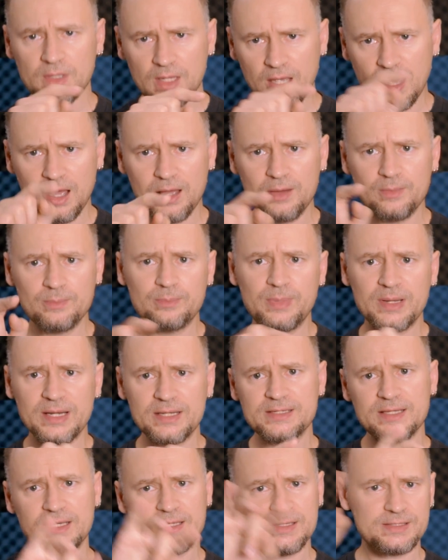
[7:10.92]
but
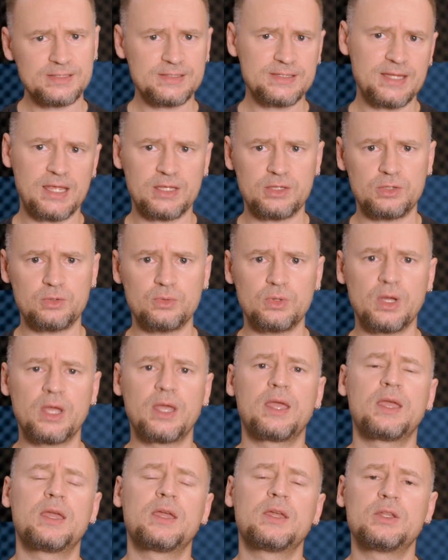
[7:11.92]
it does take you
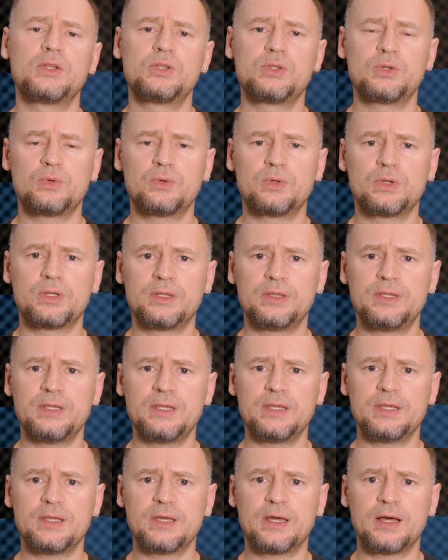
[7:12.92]
to
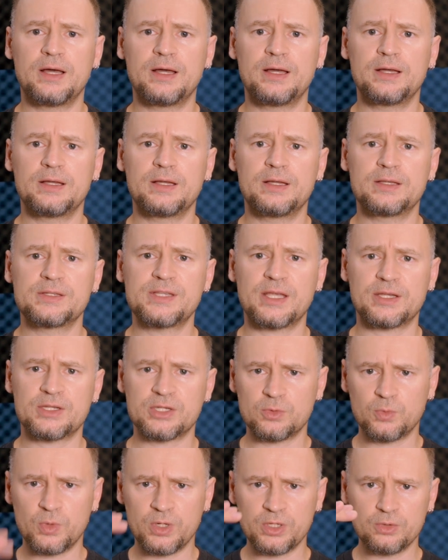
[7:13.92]
the
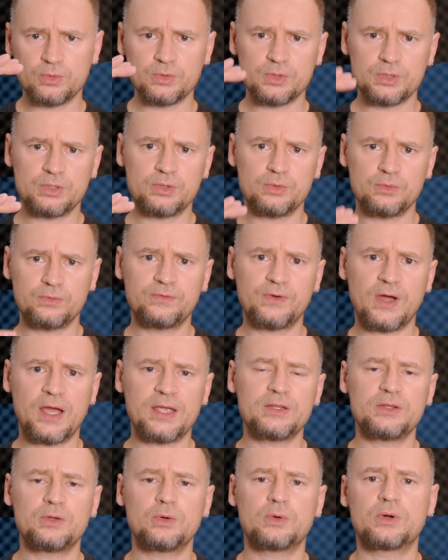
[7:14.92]
section where you
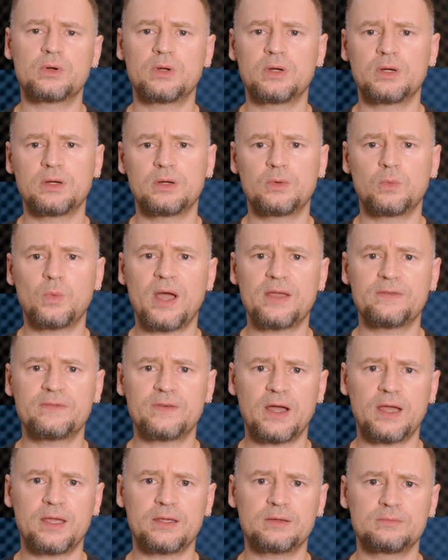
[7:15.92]
find your
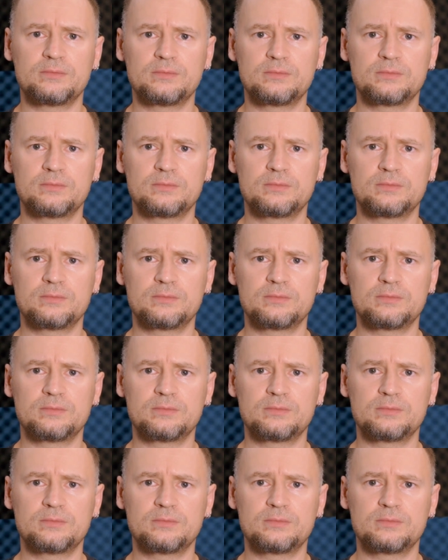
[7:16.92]
Wi-Fi